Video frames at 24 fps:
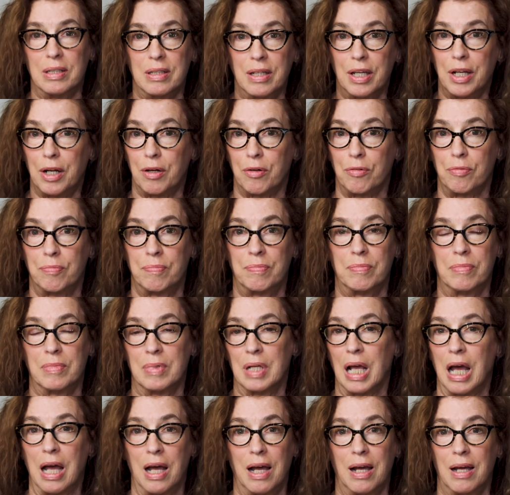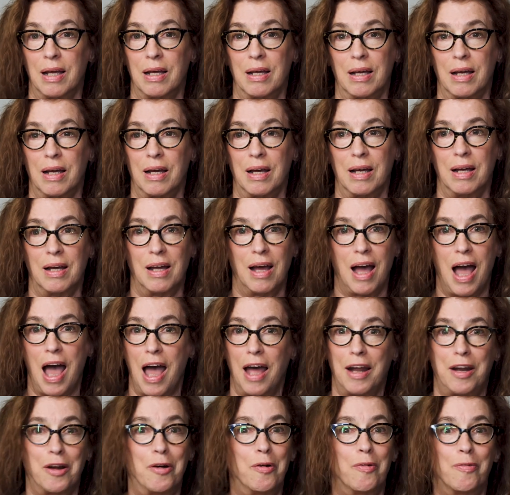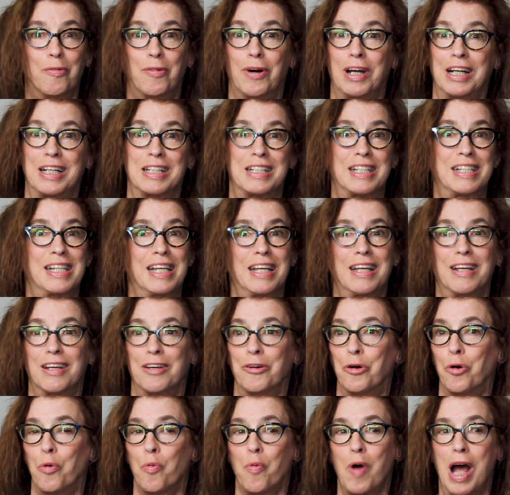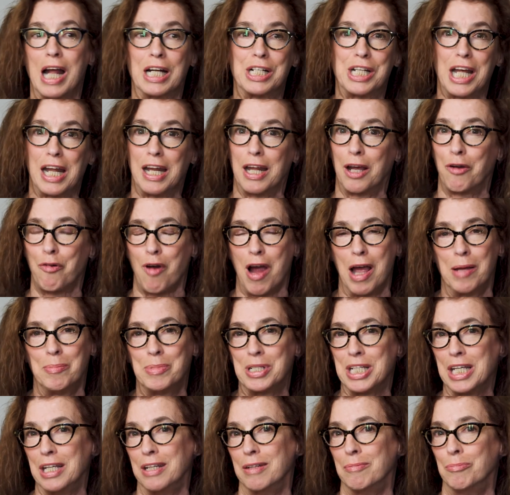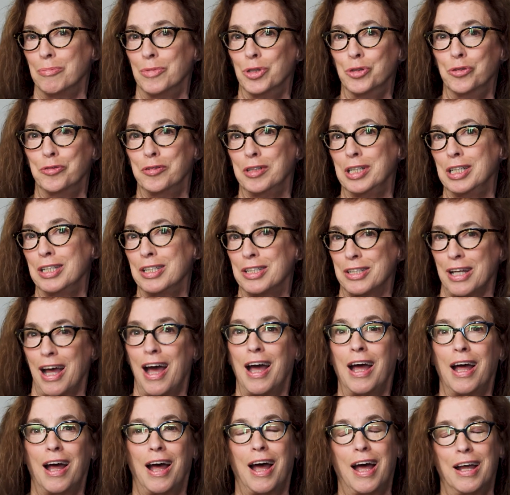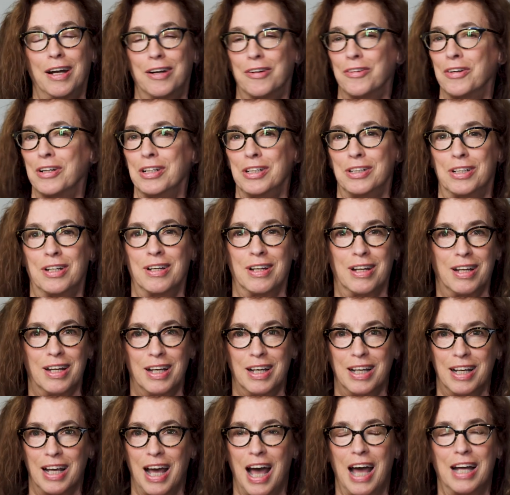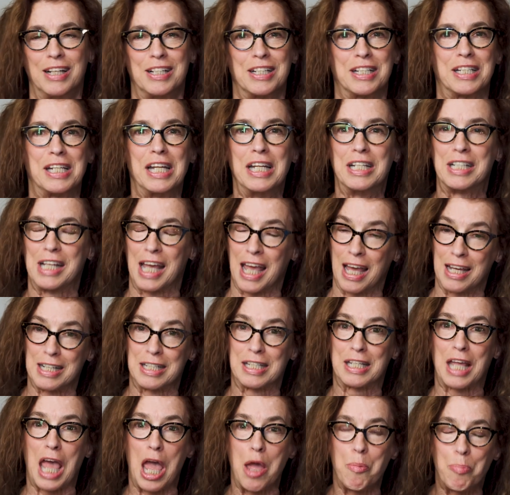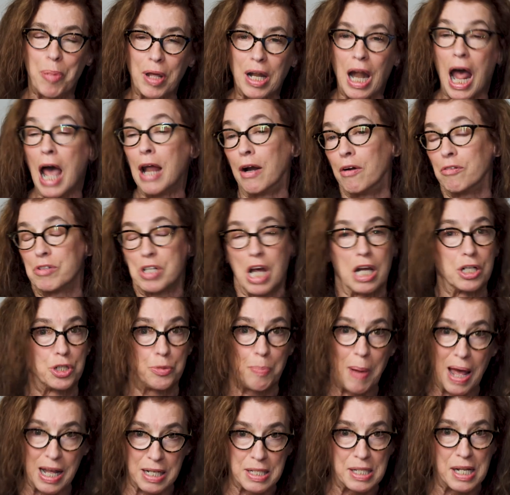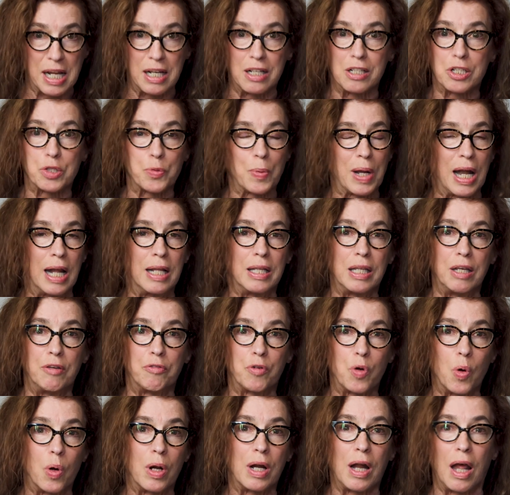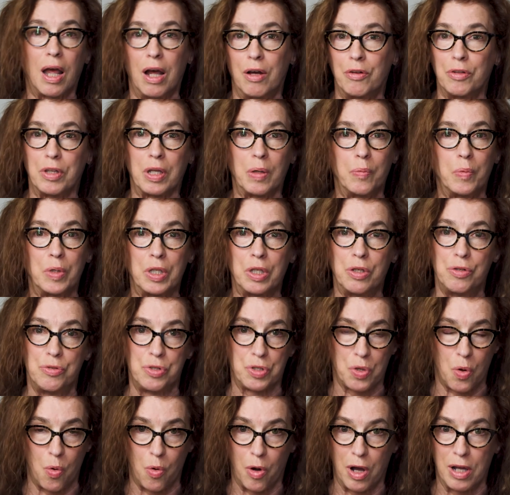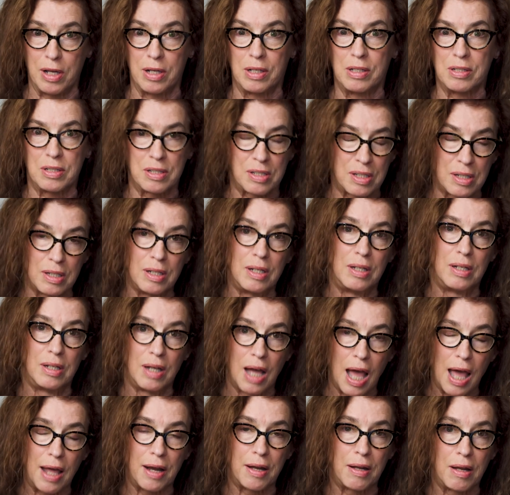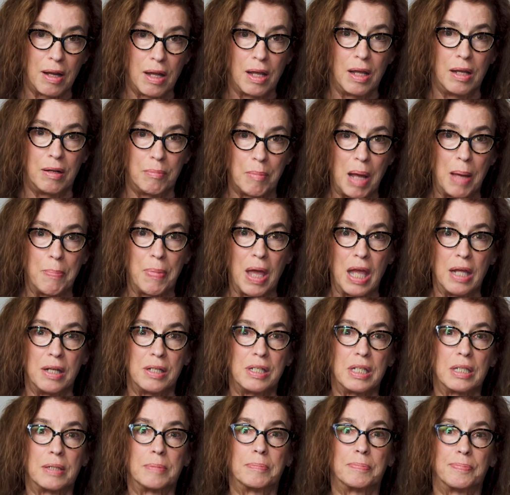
I don't want to see or watch any crime scene movies. I just need to escape it. I don't touch pastels when I leave court. I only will use oils in my painting.